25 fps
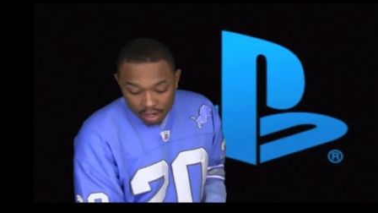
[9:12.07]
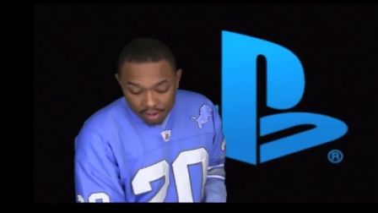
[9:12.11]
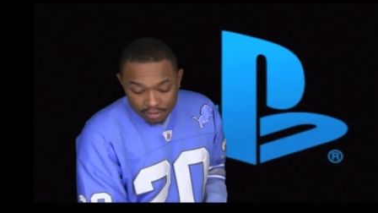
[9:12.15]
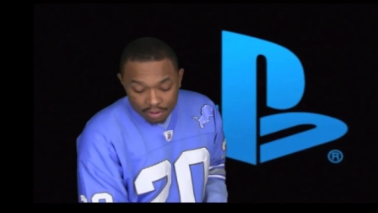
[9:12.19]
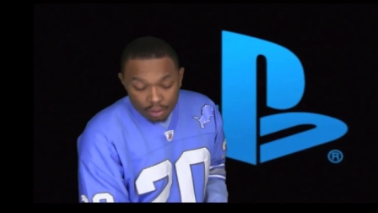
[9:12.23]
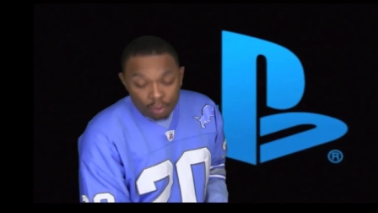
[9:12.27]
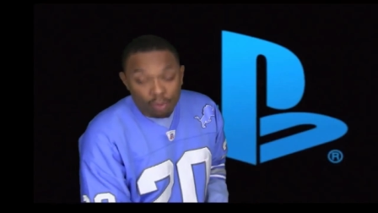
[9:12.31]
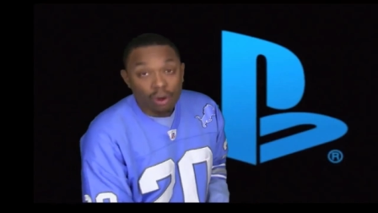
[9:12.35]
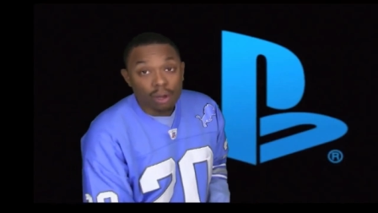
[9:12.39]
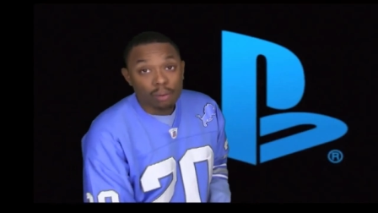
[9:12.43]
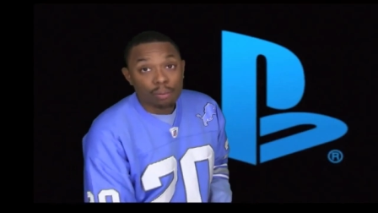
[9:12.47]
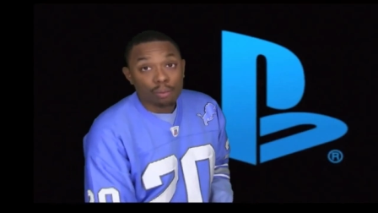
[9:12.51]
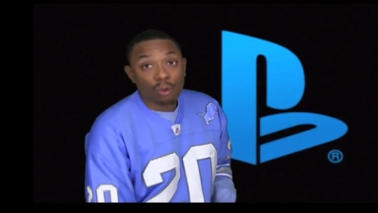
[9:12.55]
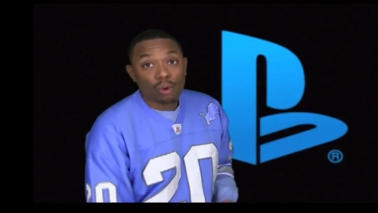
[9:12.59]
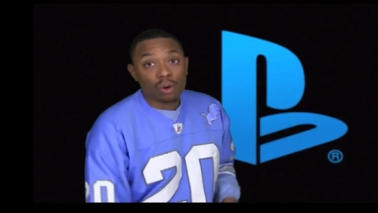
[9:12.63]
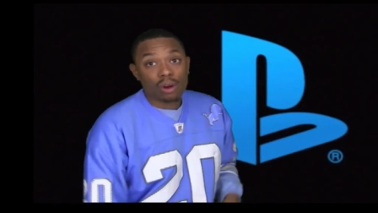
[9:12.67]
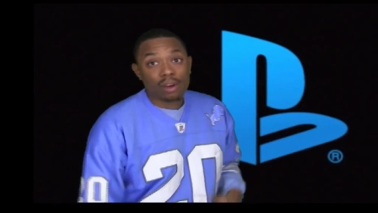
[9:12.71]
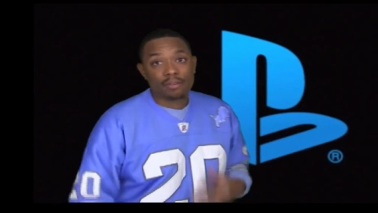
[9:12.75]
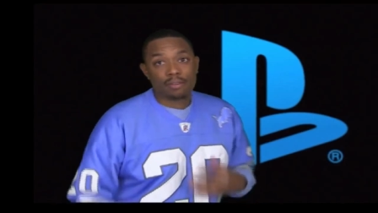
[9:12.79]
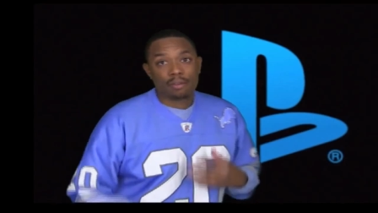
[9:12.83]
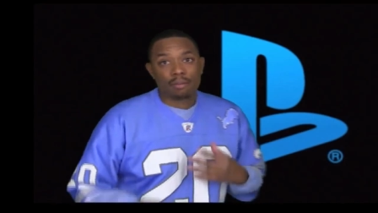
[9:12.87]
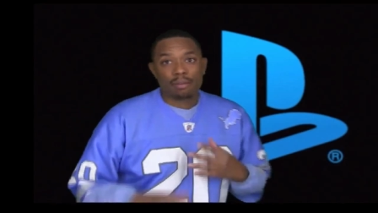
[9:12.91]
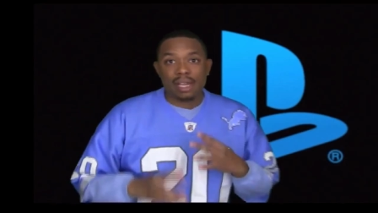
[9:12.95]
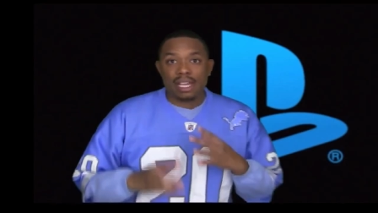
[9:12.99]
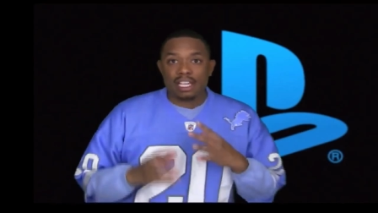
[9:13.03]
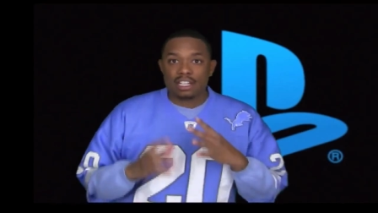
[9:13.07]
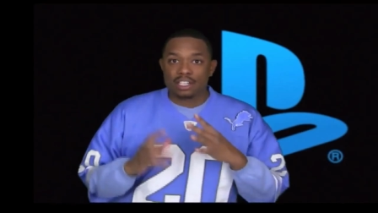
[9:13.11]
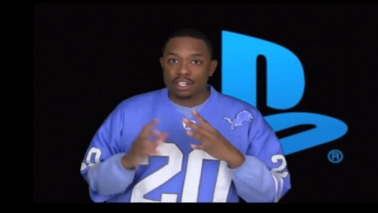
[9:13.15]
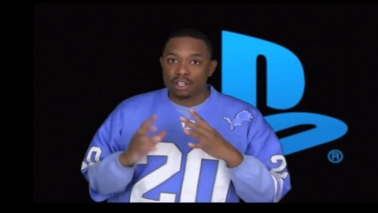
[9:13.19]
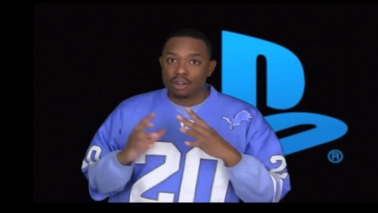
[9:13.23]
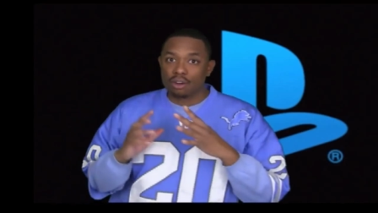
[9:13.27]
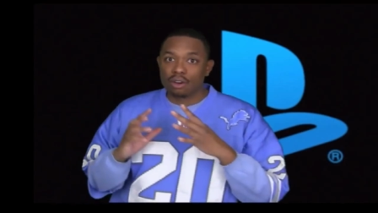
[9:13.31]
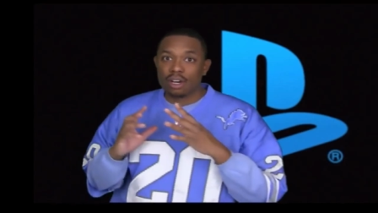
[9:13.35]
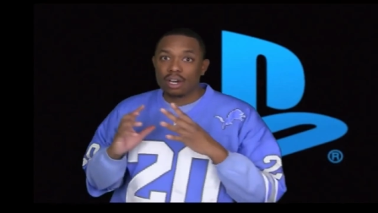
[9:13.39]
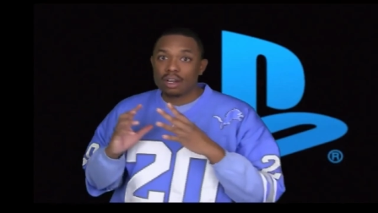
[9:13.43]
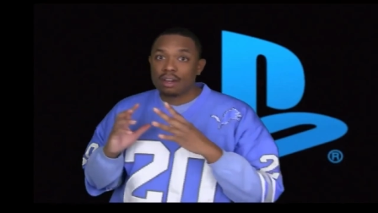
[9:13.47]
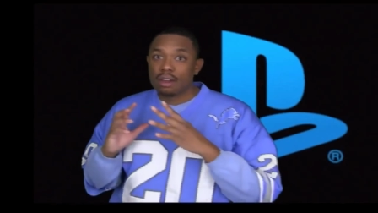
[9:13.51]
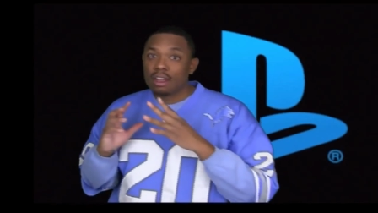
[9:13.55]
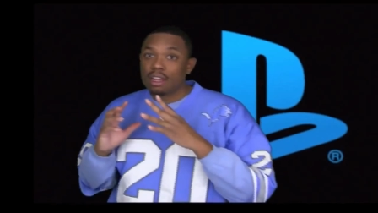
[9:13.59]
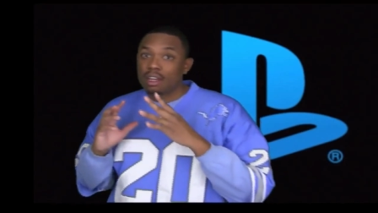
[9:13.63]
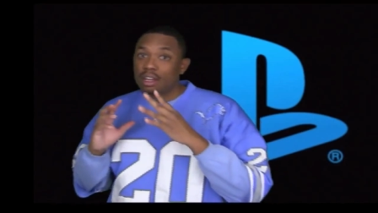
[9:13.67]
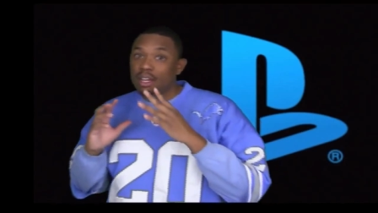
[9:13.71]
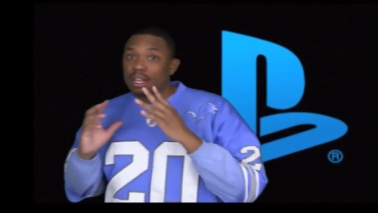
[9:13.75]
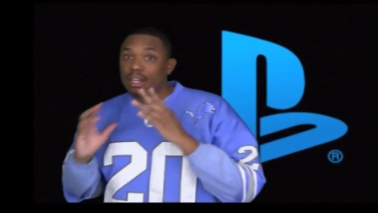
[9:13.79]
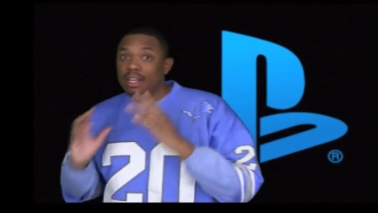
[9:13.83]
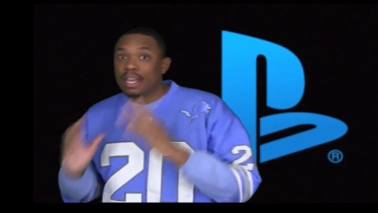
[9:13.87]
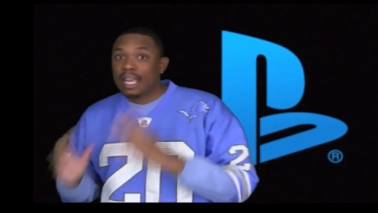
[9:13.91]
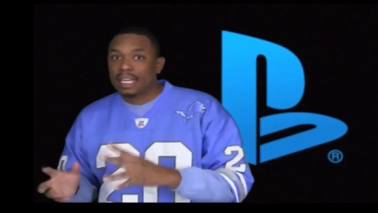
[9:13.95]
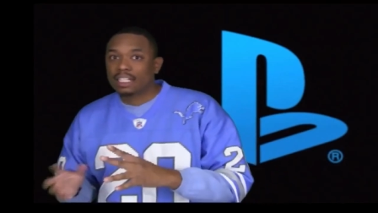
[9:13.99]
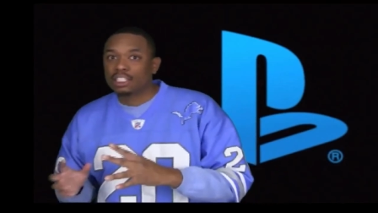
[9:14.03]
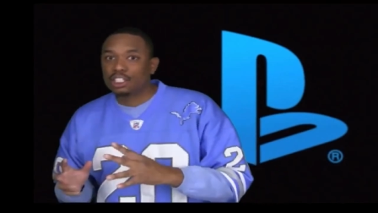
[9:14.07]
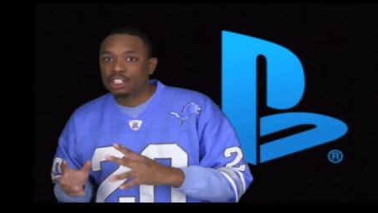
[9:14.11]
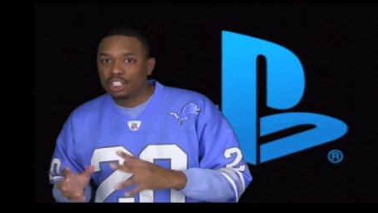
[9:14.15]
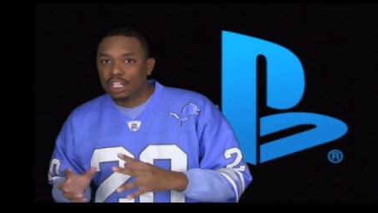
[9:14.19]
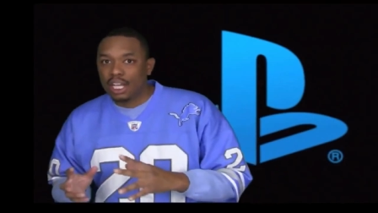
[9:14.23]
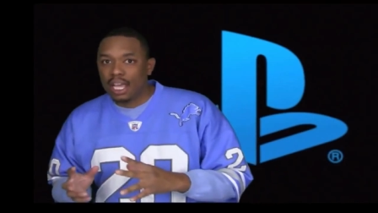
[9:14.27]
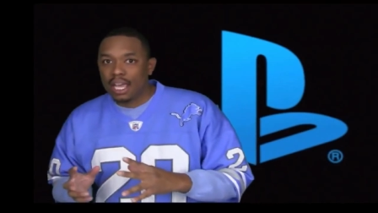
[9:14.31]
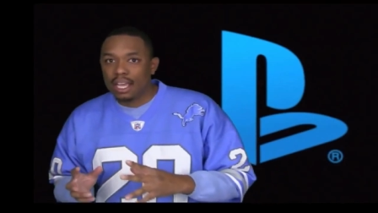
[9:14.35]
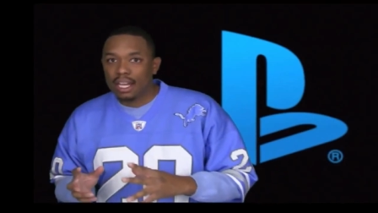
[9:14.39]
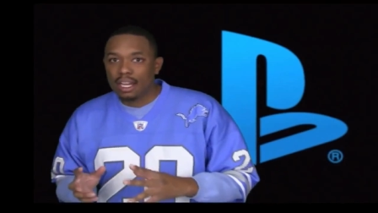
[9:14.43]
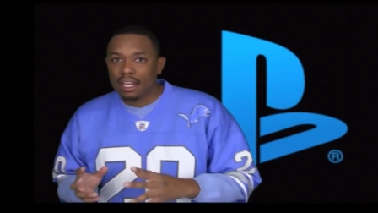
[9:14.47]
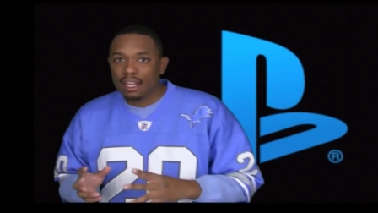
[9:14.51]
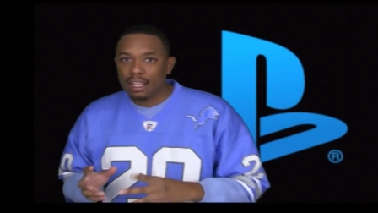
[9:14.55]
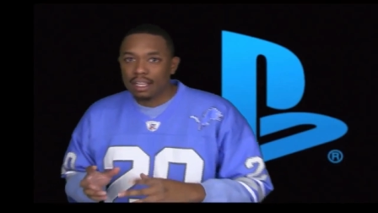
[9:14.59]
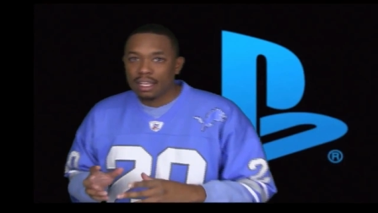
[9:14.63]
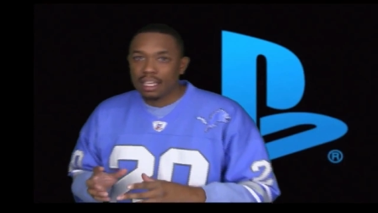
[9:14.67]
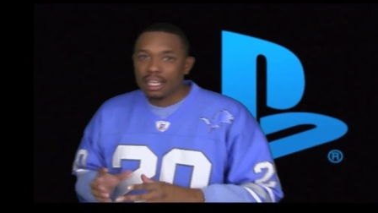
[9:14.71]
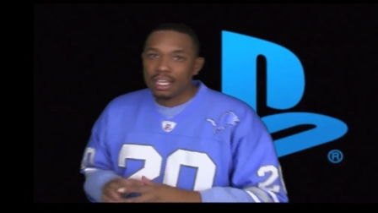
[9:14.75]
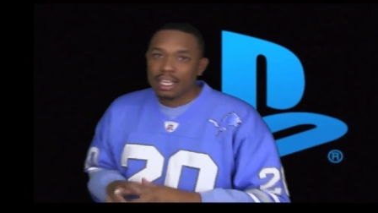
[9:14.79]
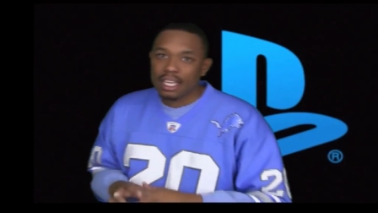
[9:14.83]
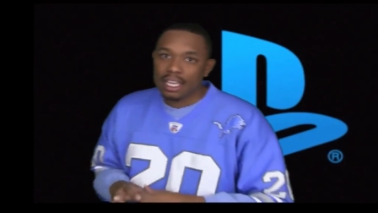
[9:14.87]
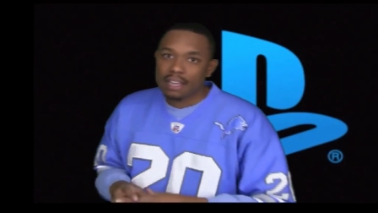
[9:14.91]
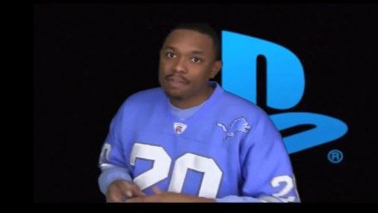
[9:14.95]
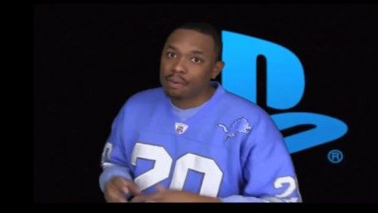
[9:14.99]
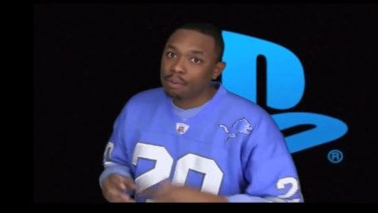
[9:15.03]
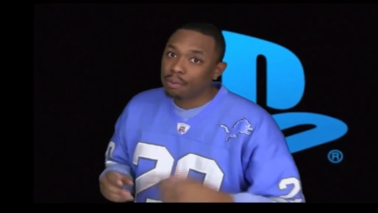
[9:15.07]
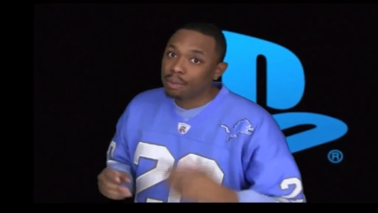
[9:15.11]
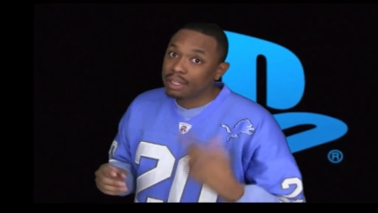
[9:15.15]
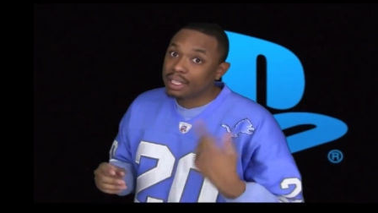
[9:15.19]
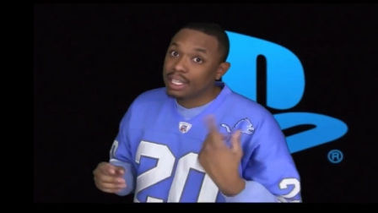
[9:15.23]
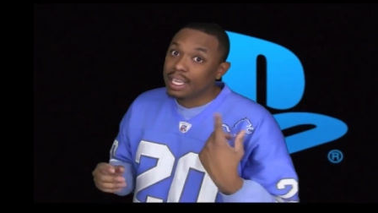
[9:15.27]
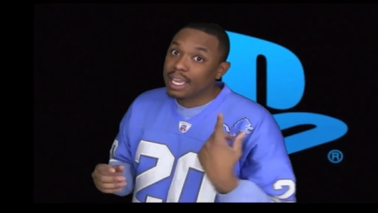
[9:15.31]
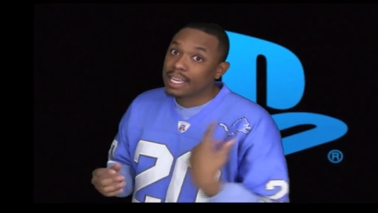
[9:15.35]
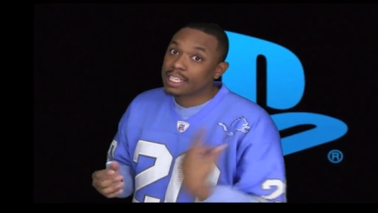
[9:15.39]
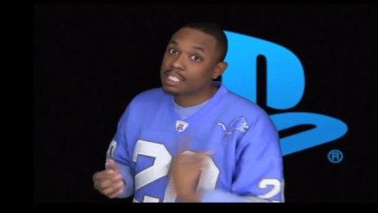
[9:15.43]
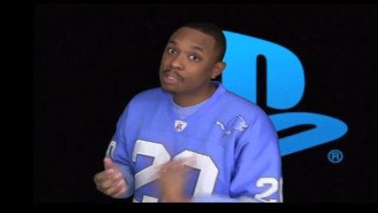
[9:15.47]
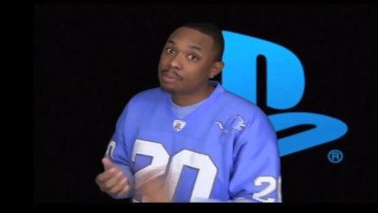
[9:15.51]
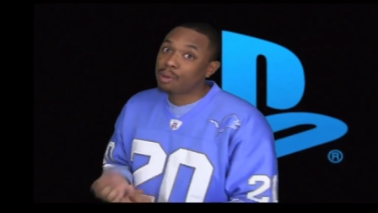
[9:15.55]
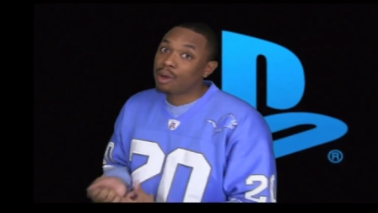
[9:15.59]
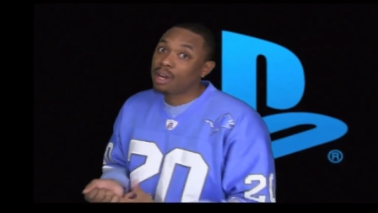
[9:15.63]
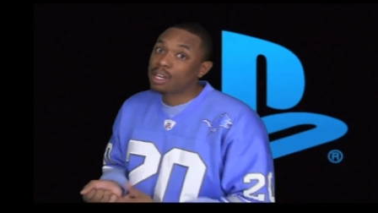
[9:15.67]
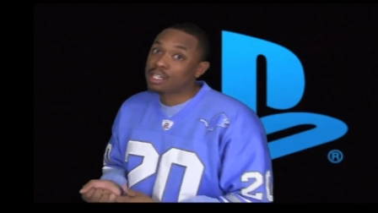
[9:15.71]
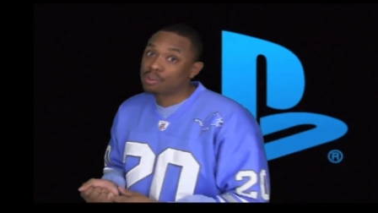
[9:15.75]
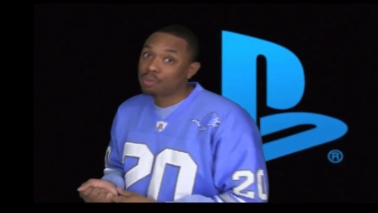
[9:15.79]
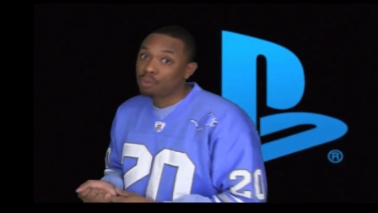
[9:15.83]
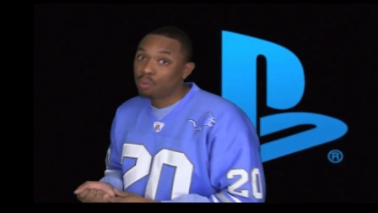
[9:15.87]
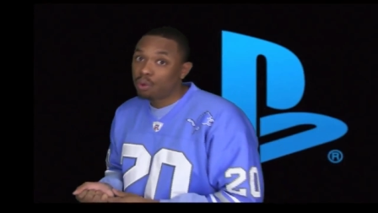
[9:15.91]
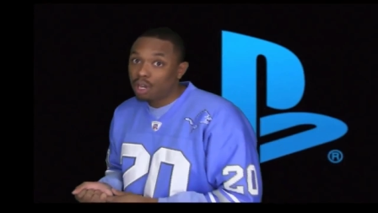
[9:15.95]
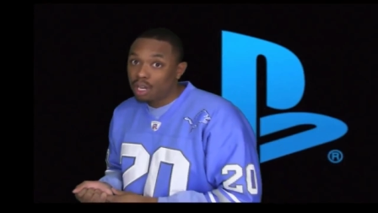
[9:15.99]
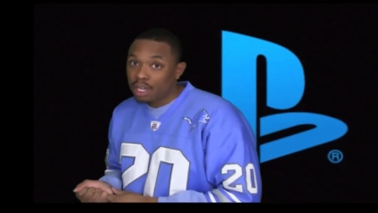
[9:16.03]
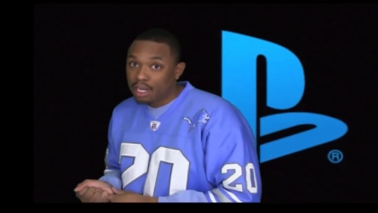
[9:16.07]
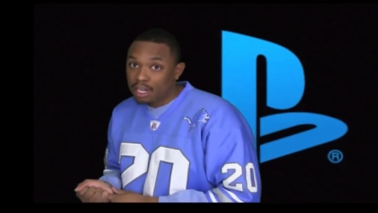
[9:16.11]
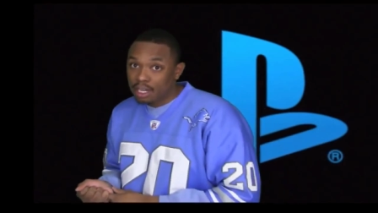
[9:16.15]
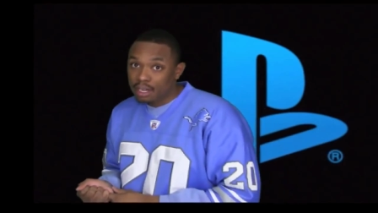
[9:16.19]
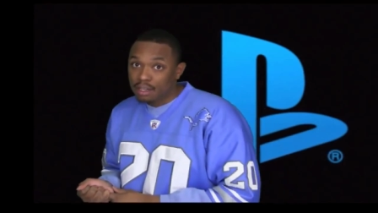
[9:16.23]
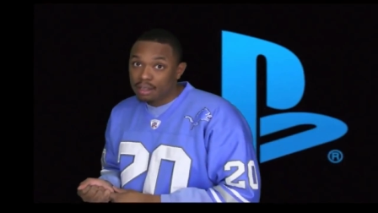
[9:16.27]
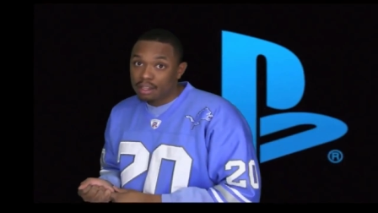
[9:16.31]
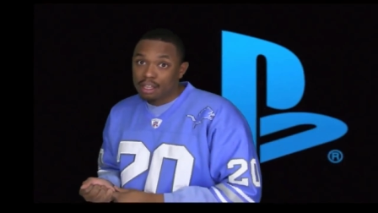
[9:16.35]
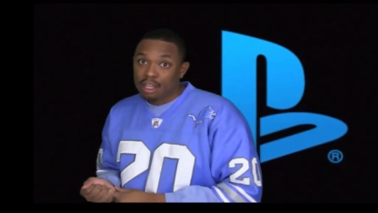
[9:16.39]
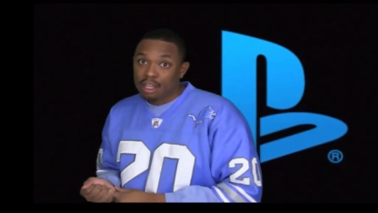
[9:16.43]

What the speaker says: if you want more information on next gen, even with the Xbox One,